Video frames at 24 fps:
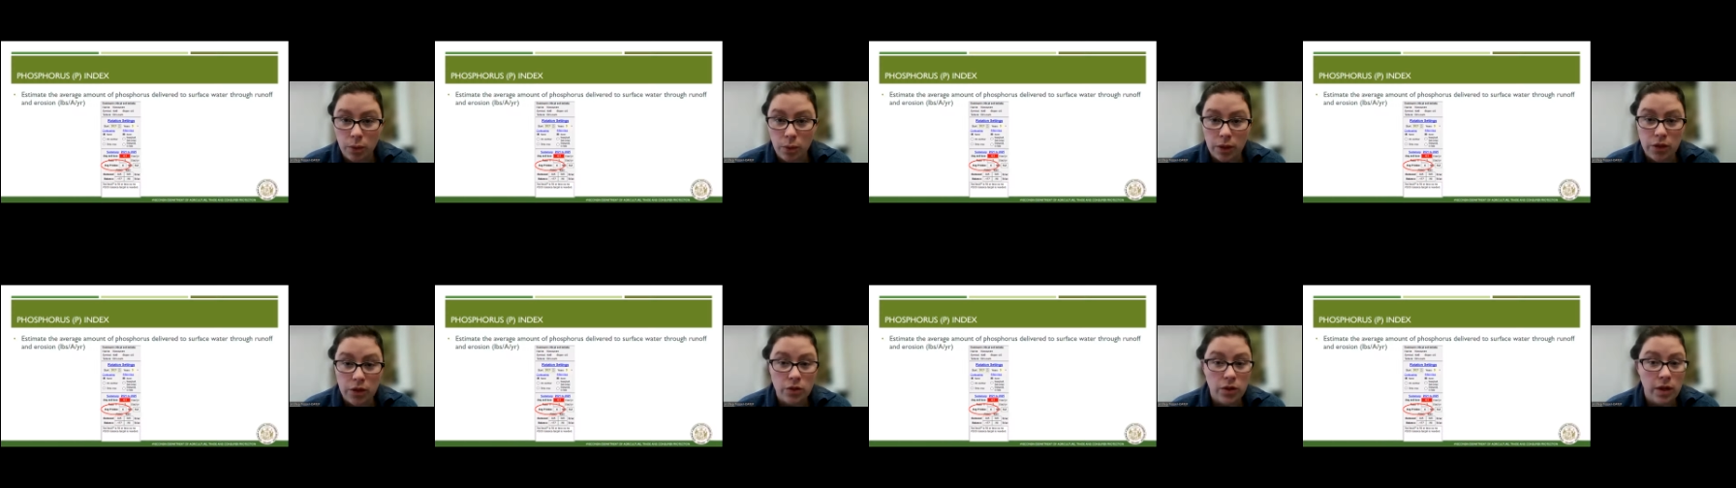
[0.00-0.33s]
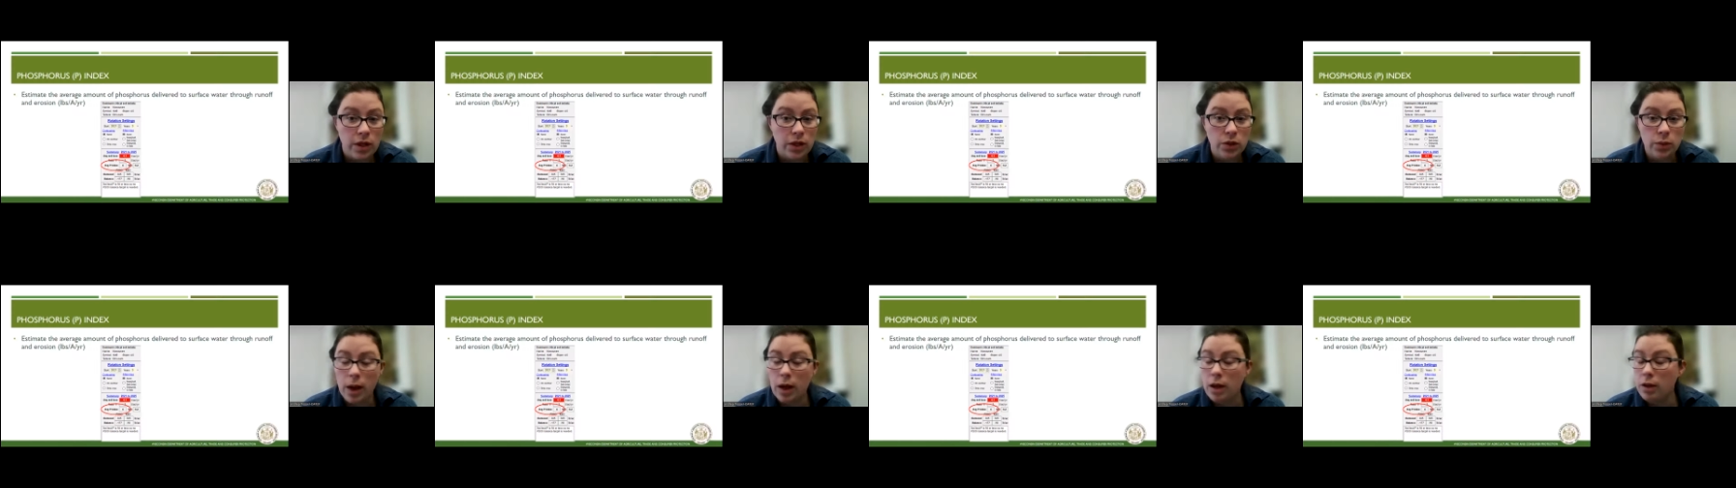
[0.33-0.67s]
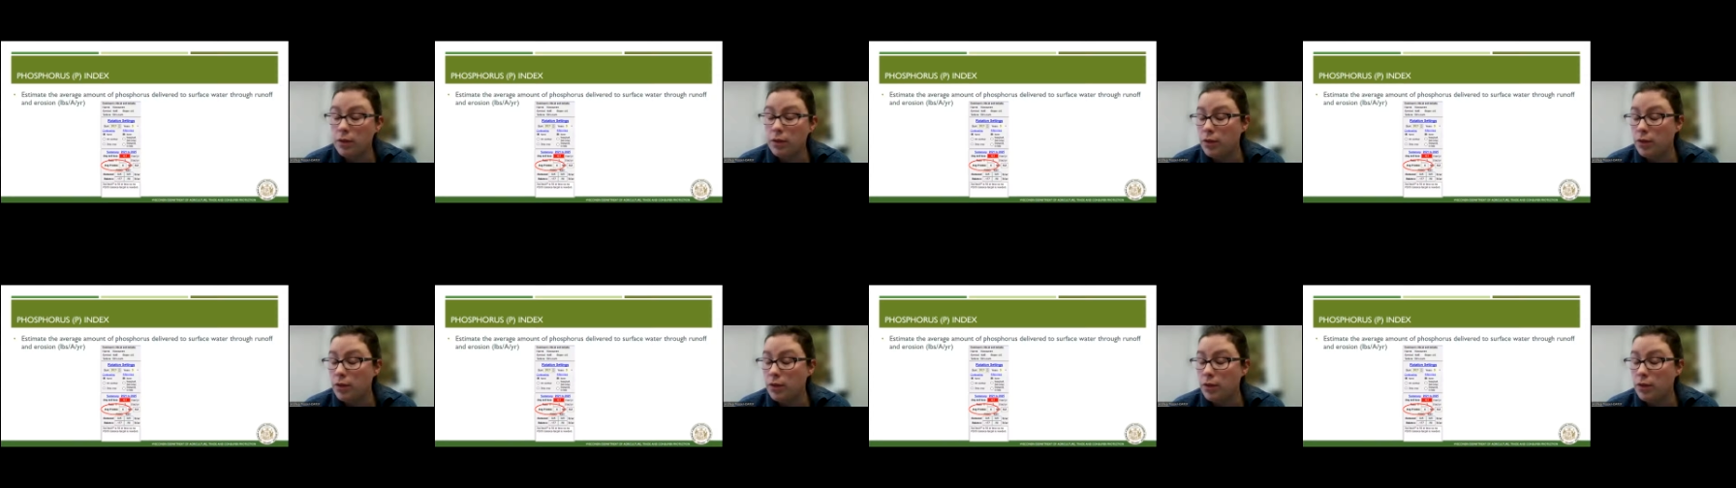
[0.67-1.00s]
Once you hit
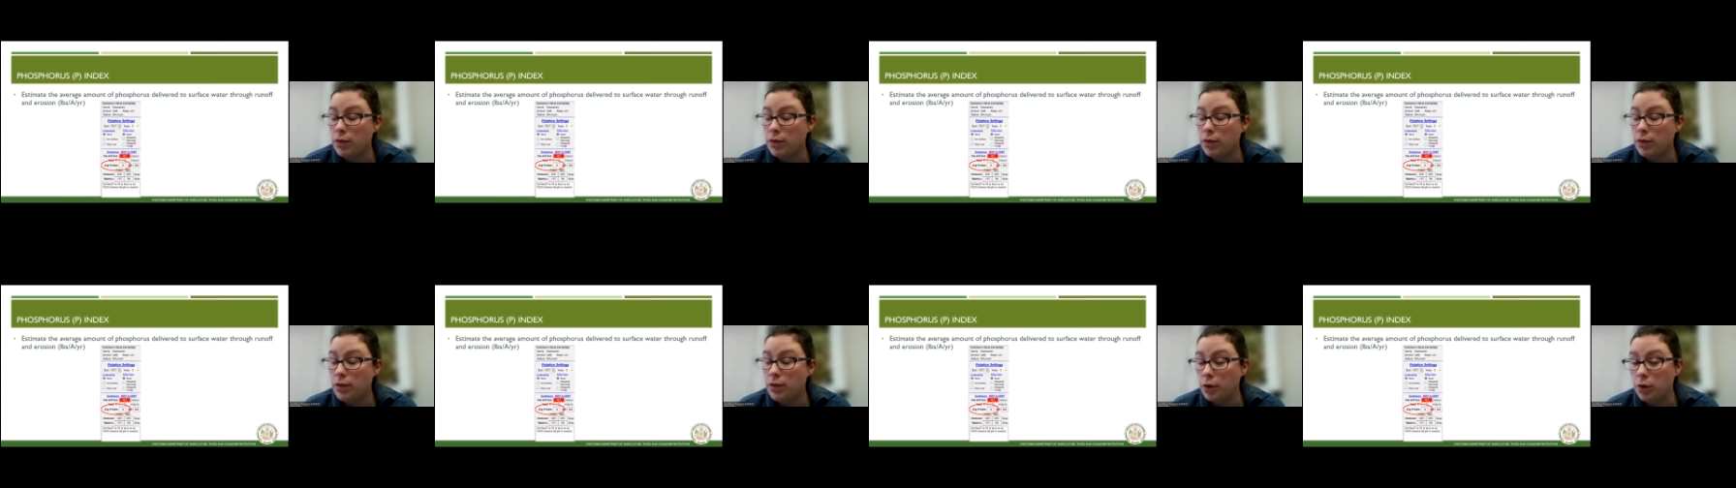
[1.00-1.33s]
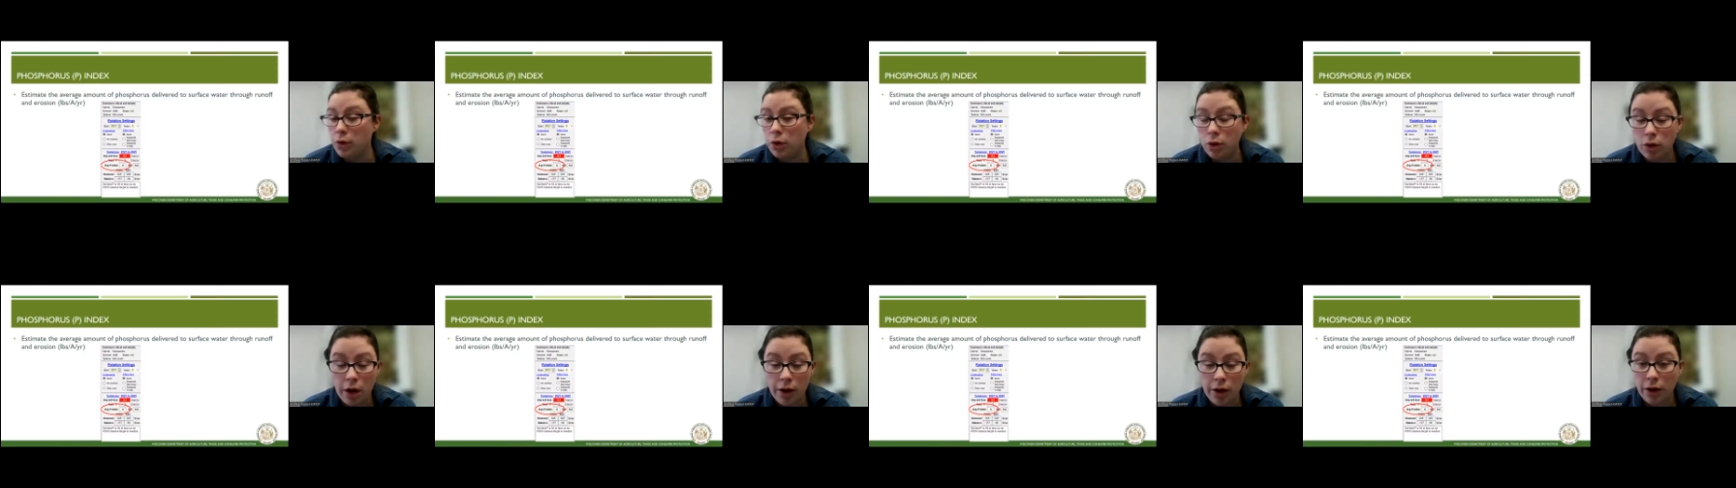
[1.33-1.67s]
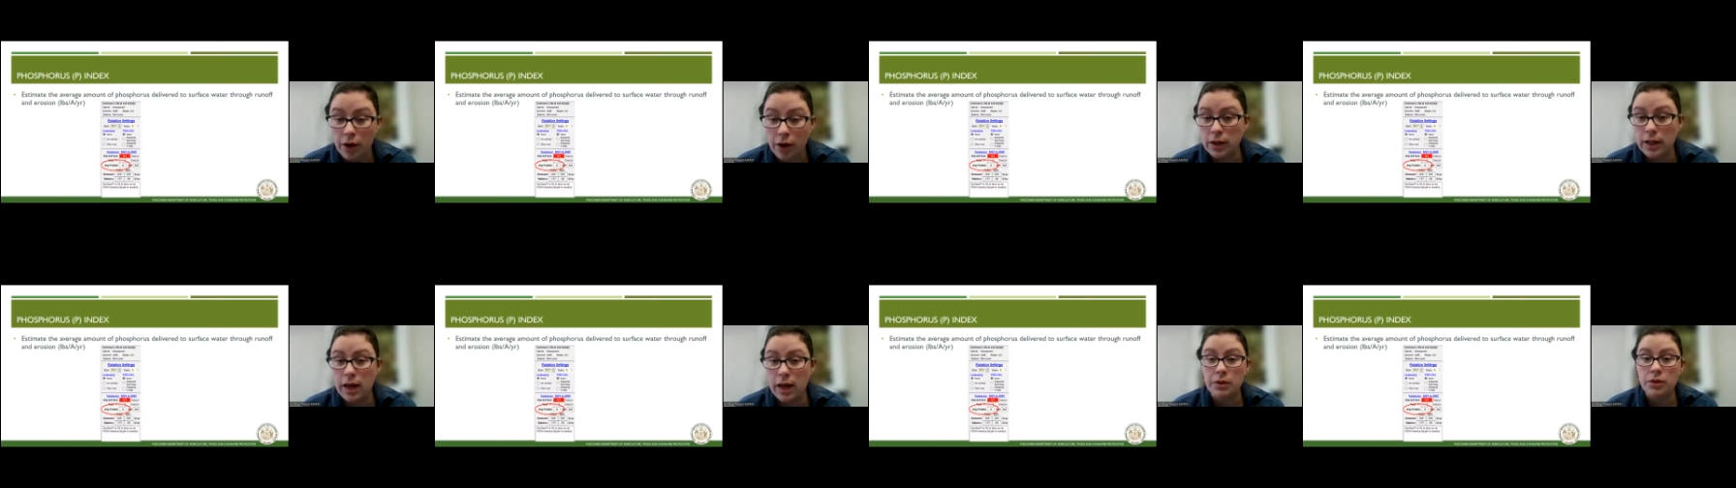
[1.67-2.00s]
12, you're no longer
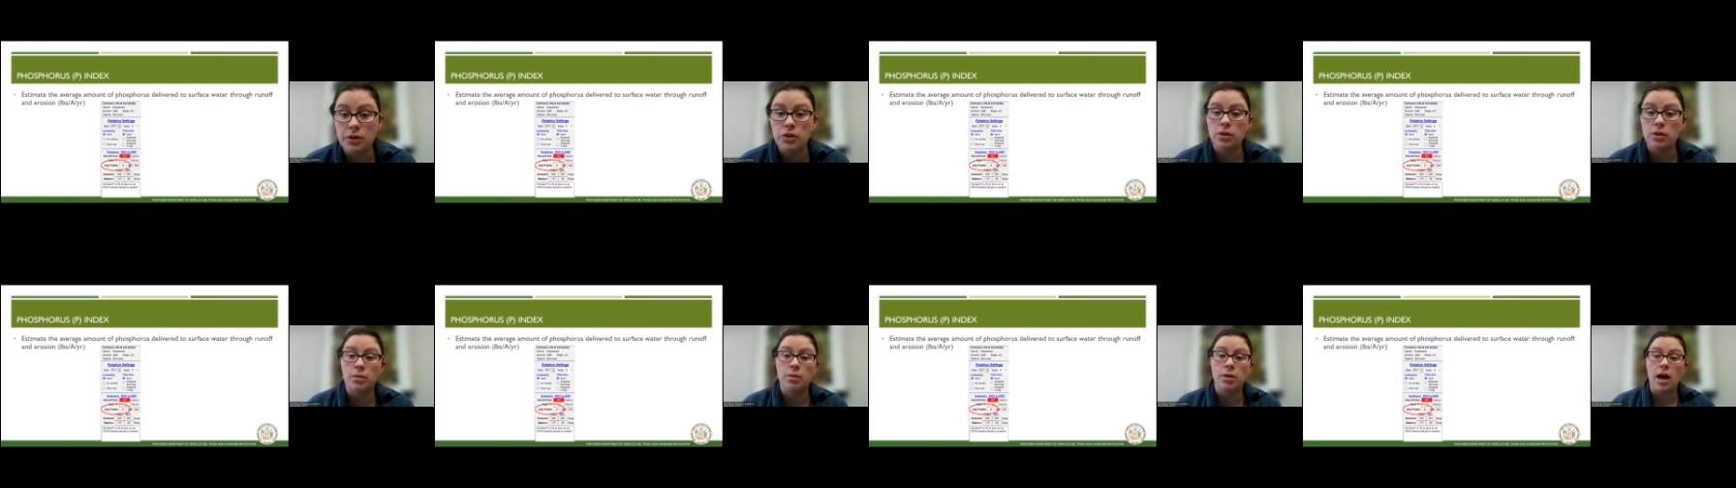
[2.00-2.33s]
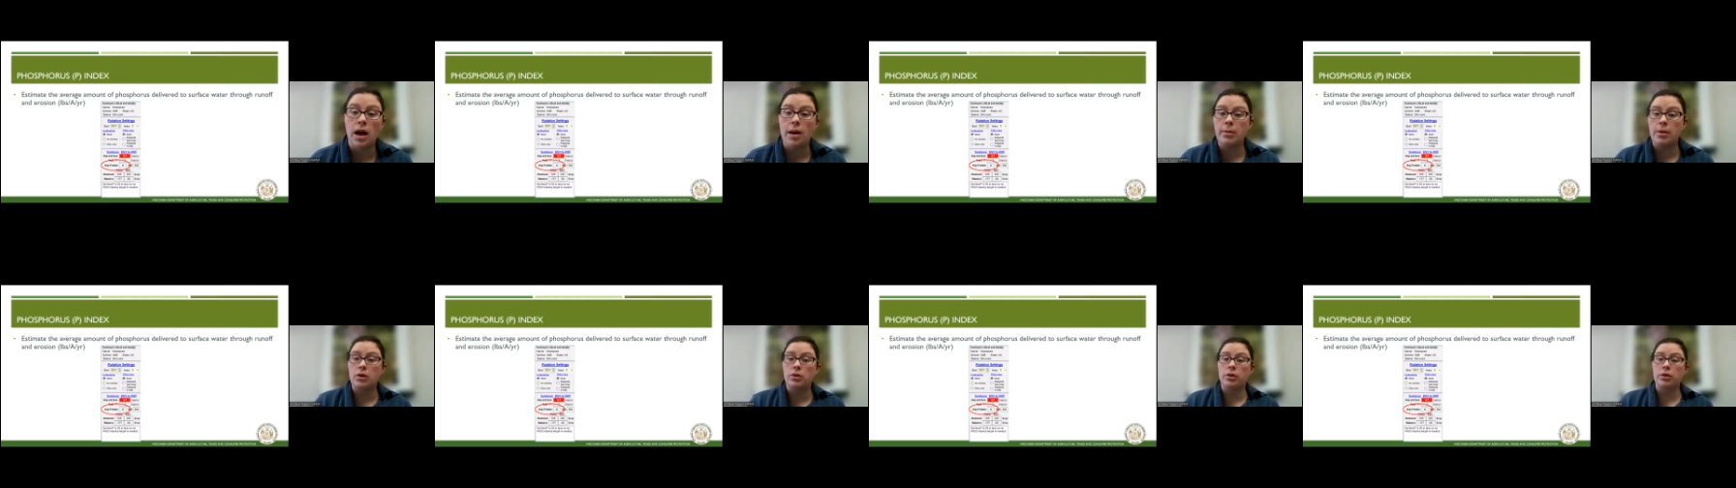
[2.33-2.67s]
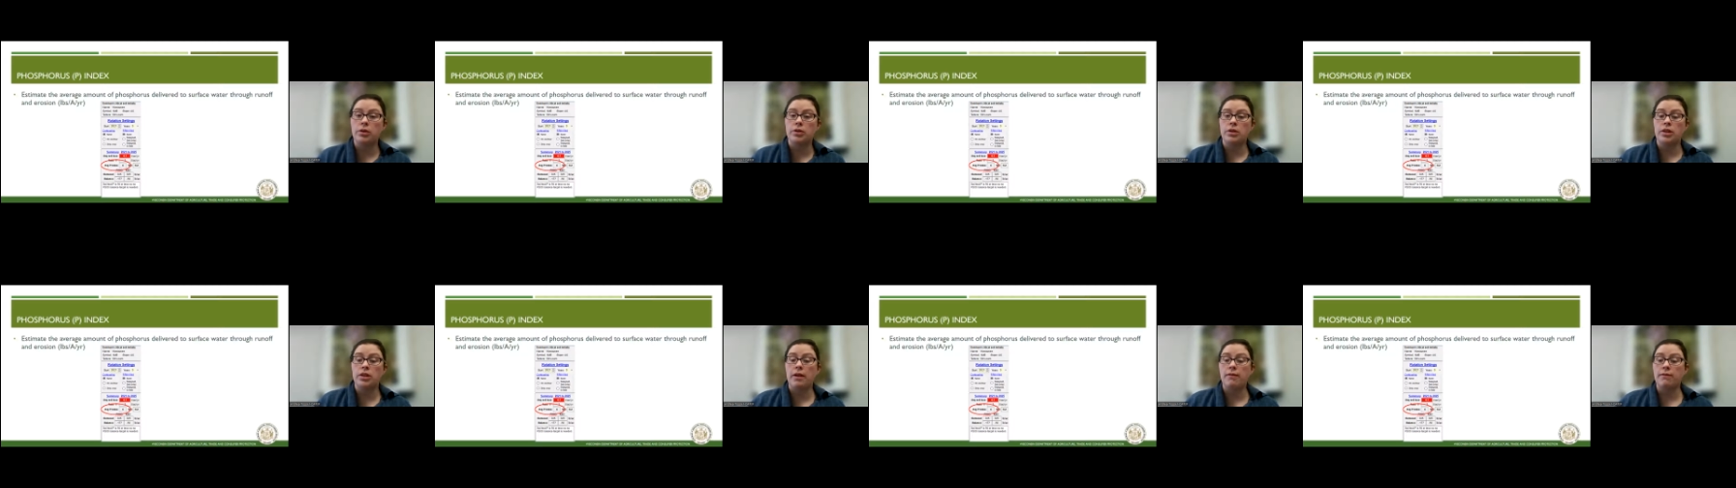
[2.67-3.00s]
allowed to apply manure to
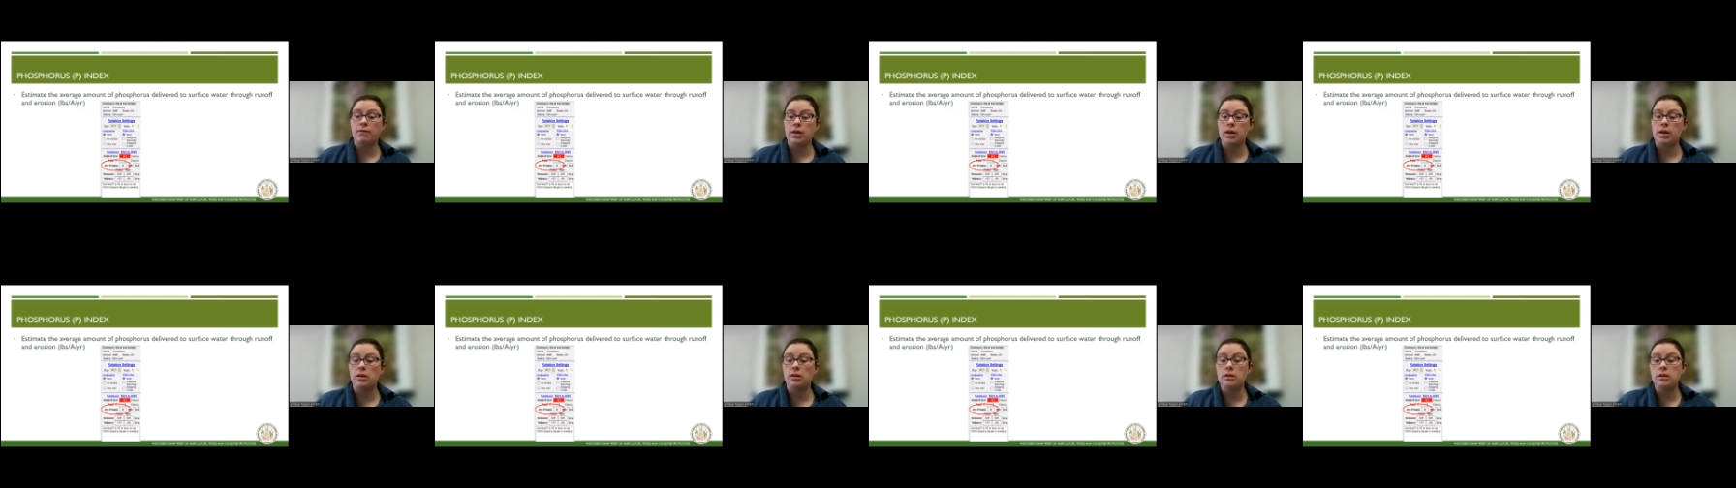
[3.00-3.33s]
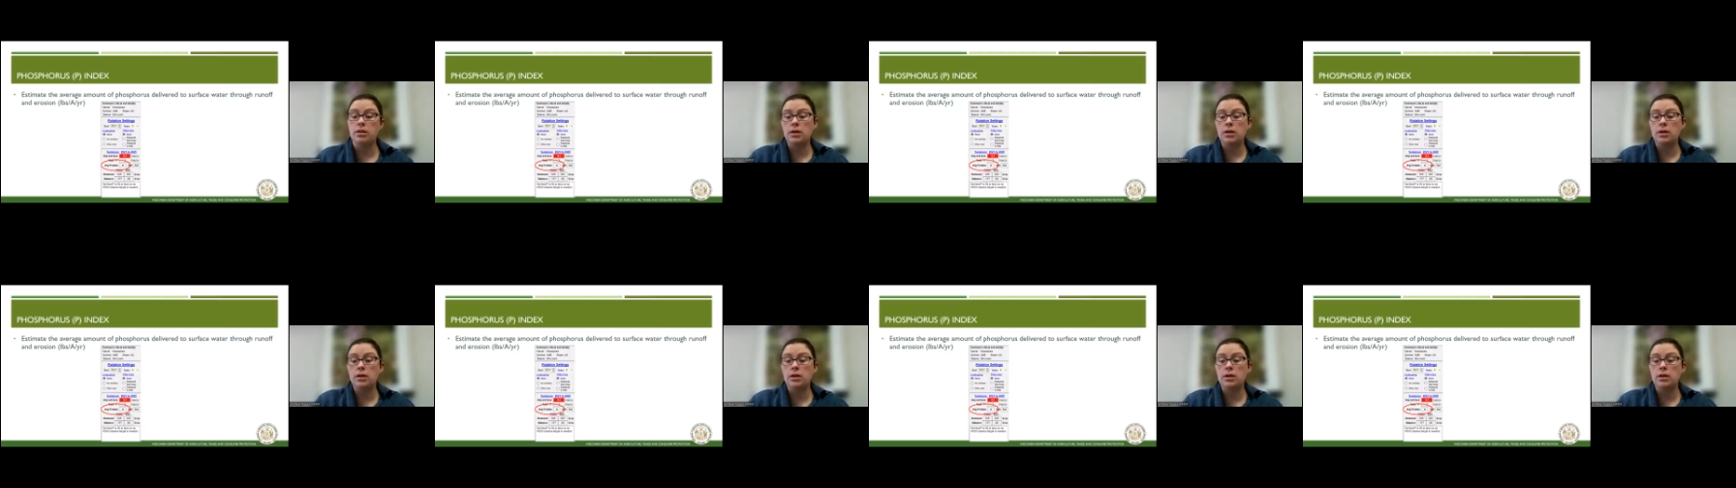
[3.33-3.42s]
that field.